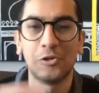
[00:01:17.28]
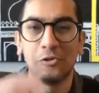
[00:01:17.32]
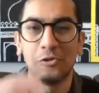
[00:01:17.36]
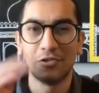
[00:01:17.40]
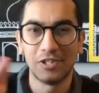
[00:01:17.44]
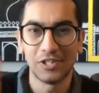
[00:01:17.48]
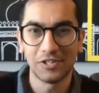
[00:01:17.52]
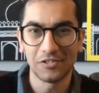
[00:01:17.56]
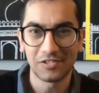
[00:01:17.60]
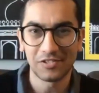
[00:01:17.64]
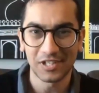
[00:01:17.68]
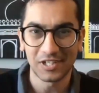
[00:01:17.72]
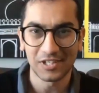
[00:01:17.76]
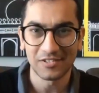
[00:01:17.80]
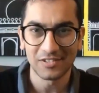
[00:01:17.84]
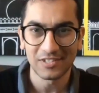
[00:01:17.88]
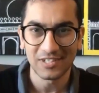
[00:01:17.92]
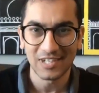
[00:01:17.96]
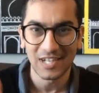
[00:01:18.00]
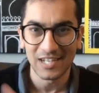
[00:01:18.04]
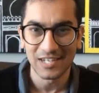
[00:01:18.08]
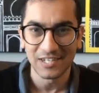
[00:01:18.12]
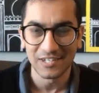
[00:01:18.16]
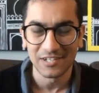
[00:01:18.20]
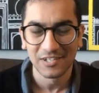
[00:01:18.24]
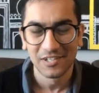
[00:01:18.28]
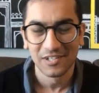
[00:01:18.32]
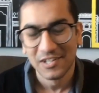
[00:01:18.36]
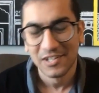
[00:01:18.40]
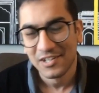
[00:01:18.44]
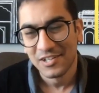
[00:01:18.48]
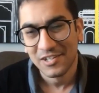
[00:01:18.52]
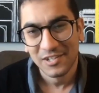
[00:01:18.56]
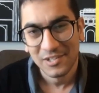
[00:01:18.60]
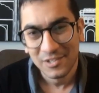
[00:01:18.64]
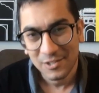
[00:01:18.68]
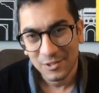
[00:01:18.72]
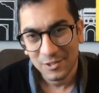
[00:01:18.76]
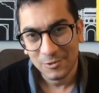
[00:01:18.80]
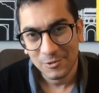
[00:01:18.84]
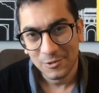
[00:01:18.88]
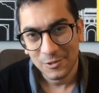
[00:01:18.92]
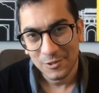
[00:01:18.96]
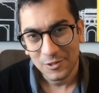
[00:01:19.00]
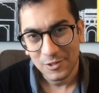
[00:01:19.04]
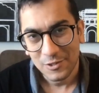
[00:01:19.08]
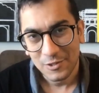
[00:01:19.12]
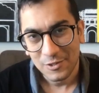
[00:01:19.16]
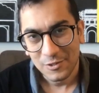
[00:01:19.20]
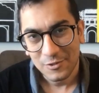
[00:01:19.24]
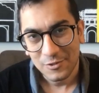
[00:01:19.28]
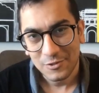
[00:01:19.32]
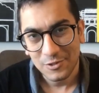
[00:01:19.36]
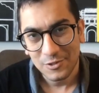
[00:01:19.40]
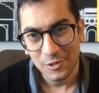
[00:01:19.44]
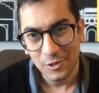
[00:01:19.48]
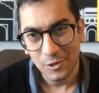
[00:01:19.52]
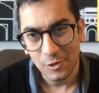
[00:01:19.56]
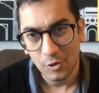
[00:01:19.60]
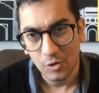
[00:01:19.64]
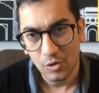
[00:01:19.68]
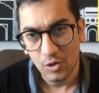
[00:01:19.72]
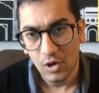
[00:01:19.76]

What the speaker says: to this extent. So